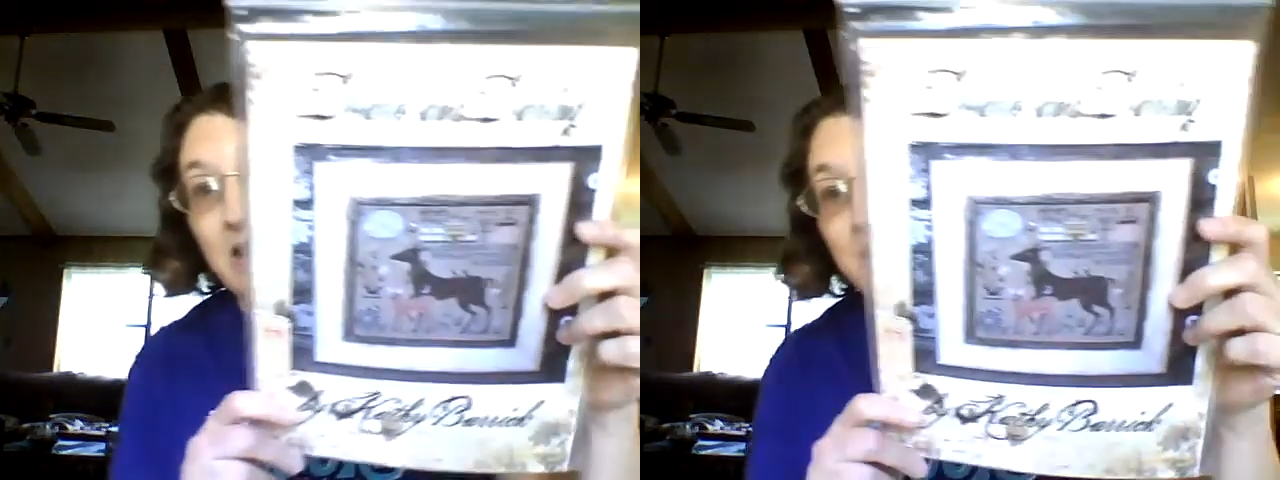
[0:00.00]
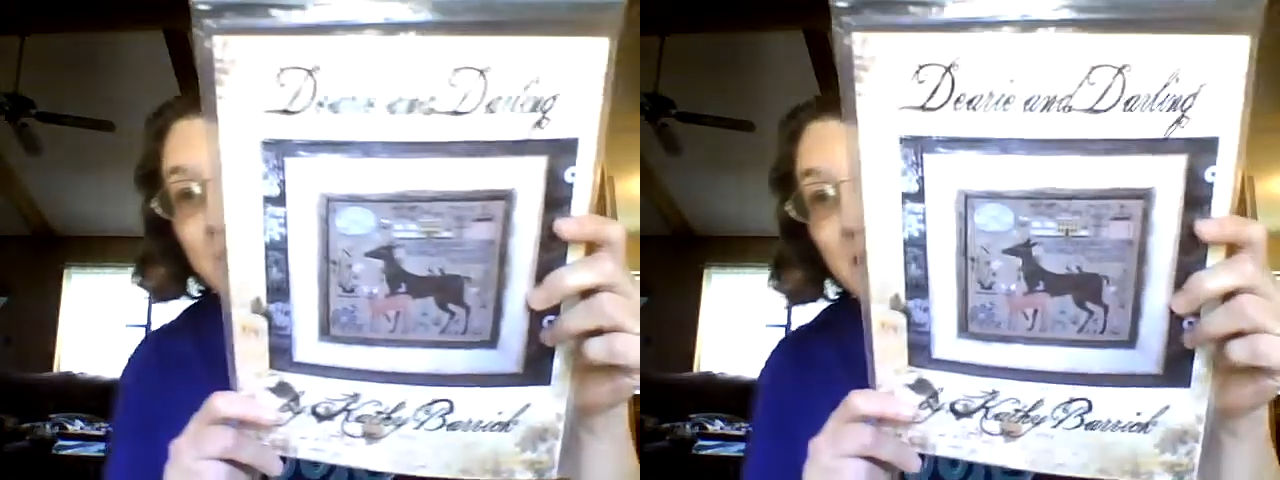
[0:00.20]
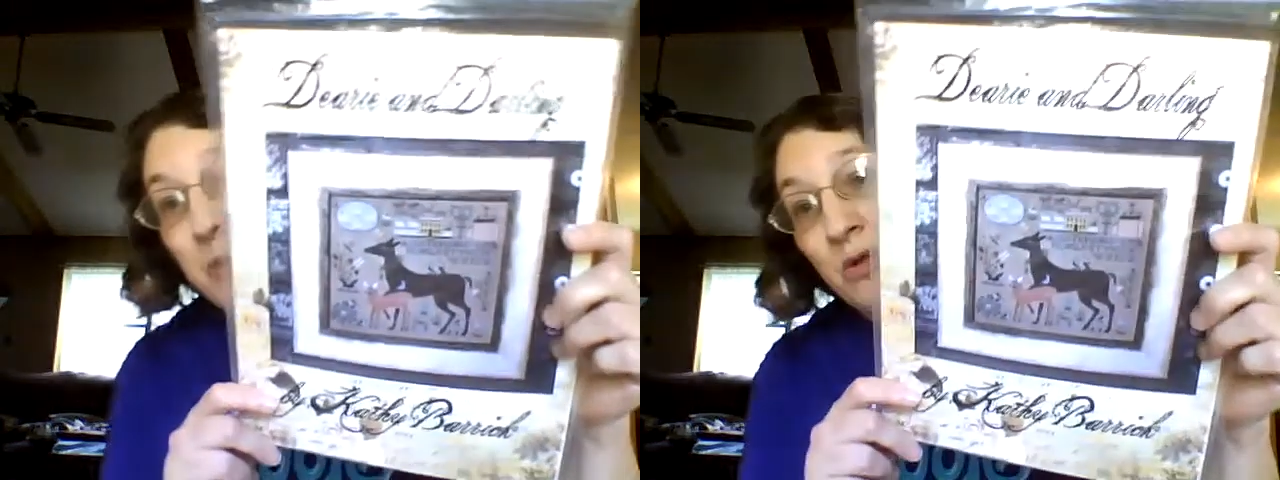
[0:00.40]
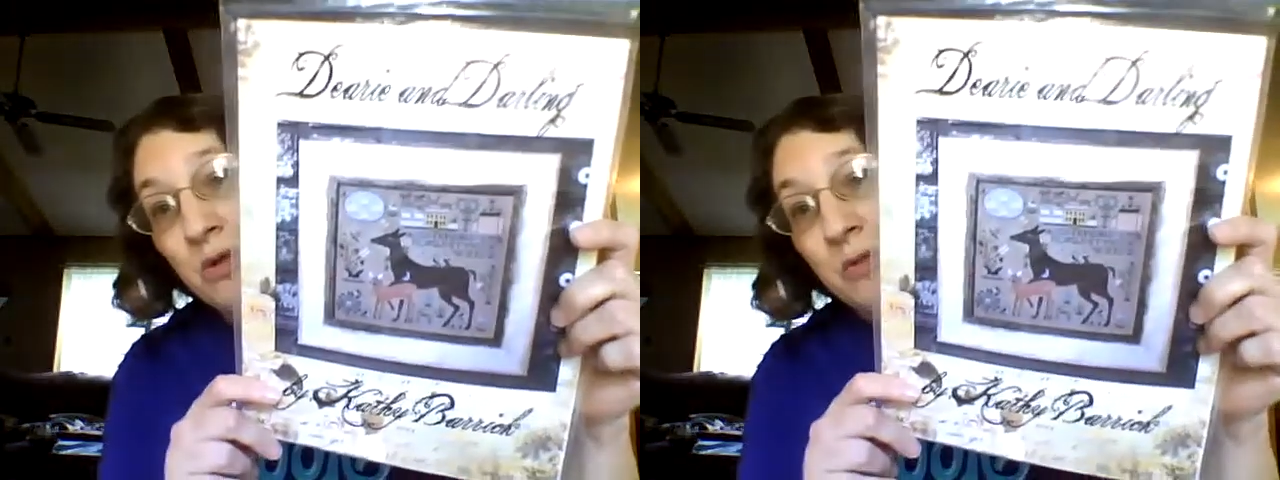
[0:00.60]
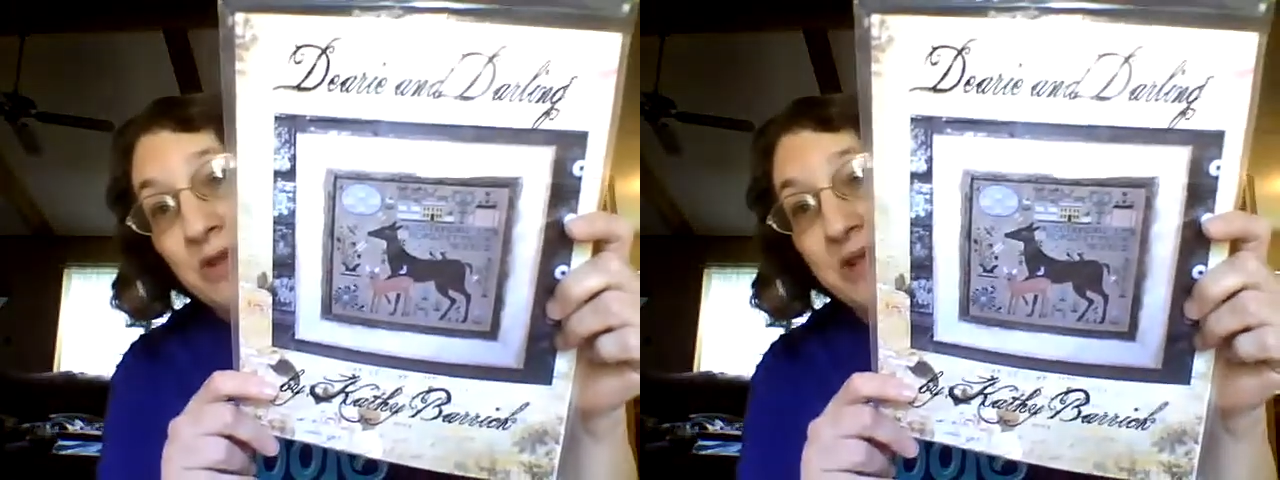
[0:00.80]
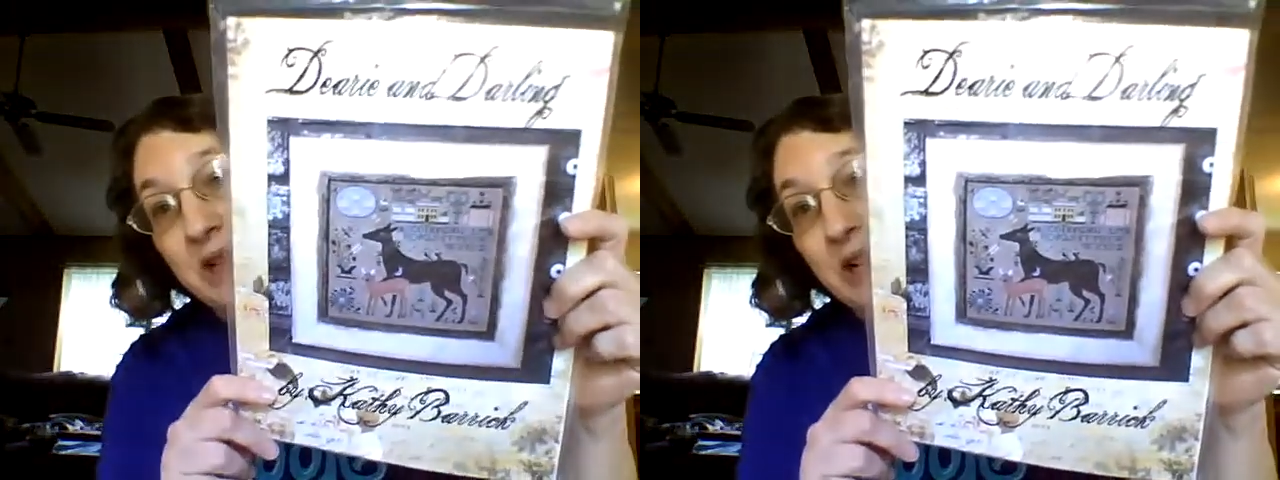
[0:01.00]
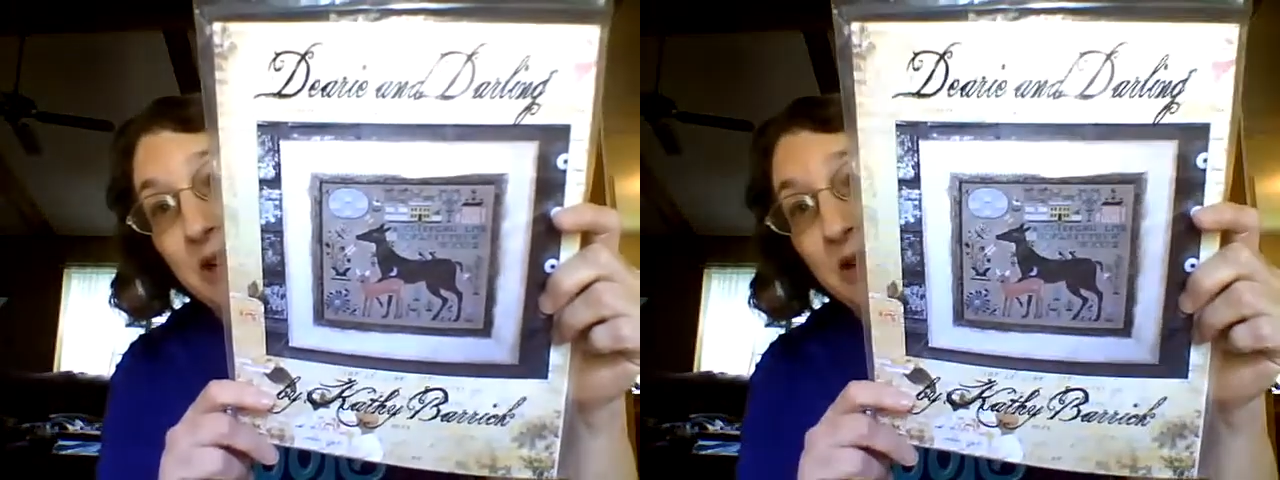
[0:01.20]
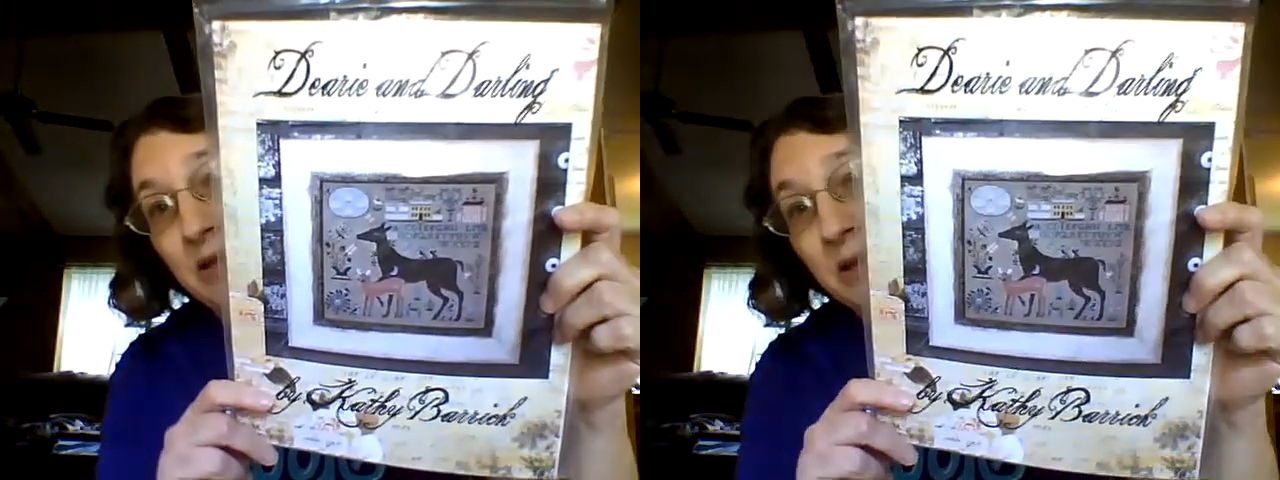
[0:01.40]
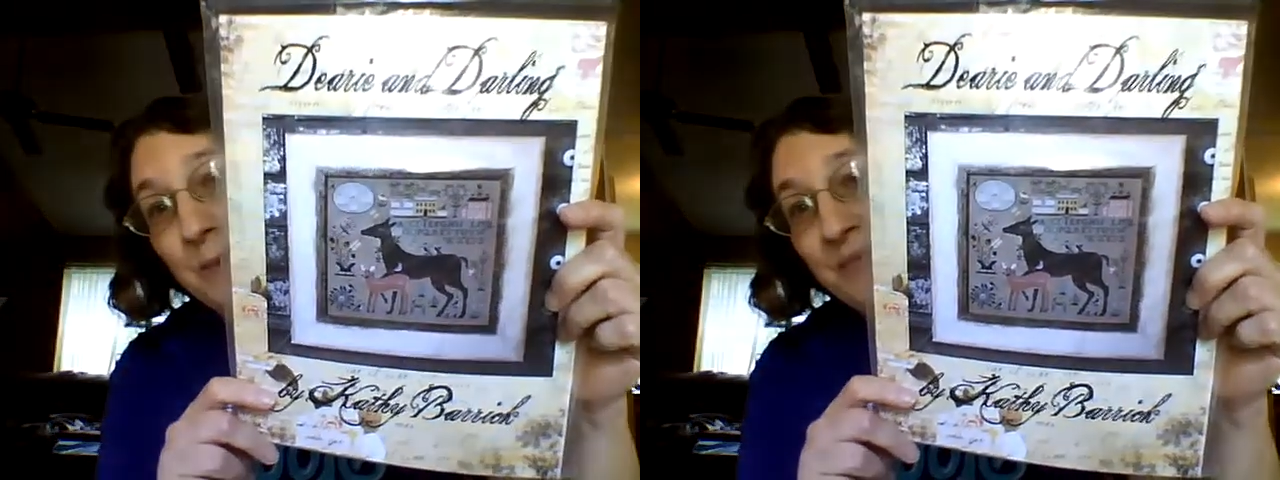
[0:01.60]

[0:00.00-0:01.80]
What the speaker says: It's not my normal style.